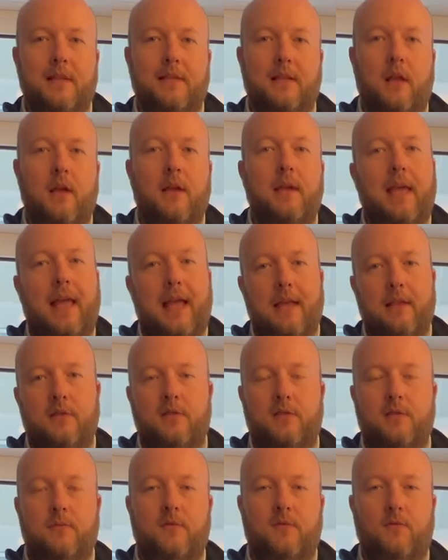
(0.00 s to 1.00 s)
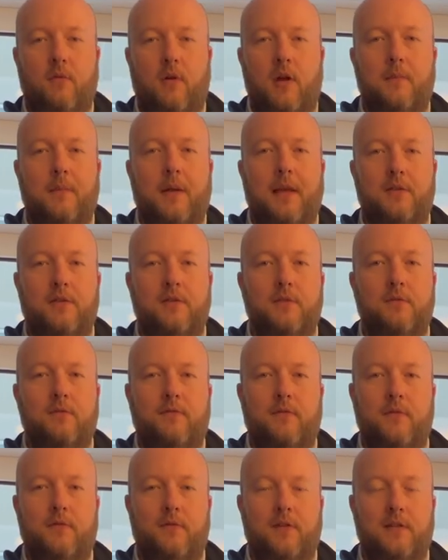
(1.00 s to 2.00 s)
like and subscribe, and do
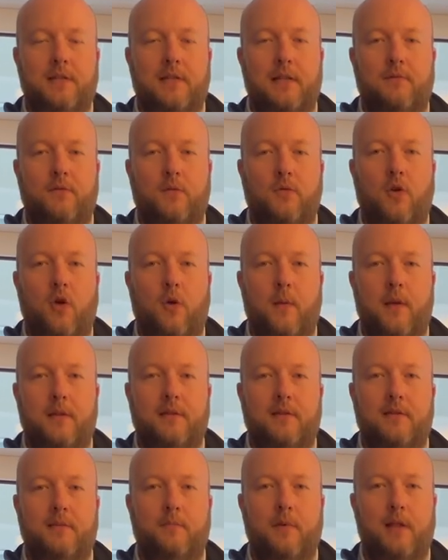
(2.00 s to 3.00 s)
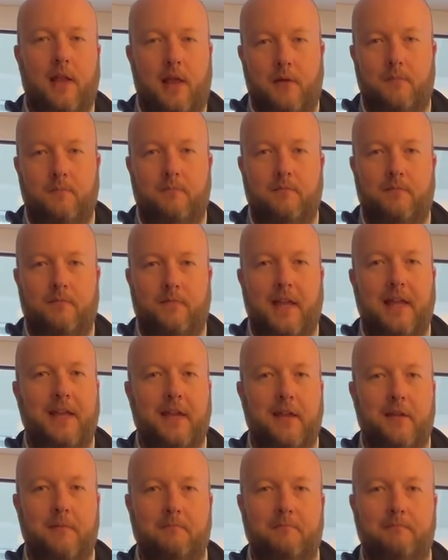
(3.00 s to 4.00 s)
feel free to leave your comments below. Thank
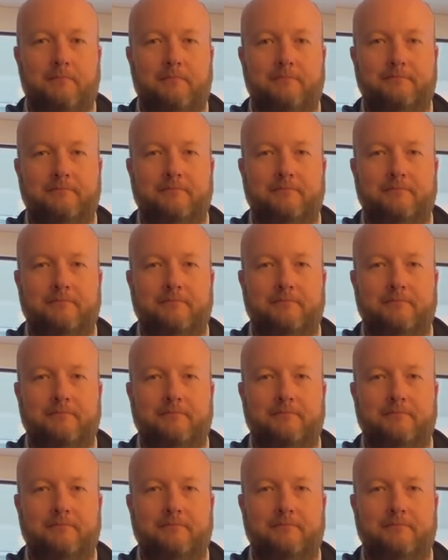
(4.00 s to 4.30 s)
you.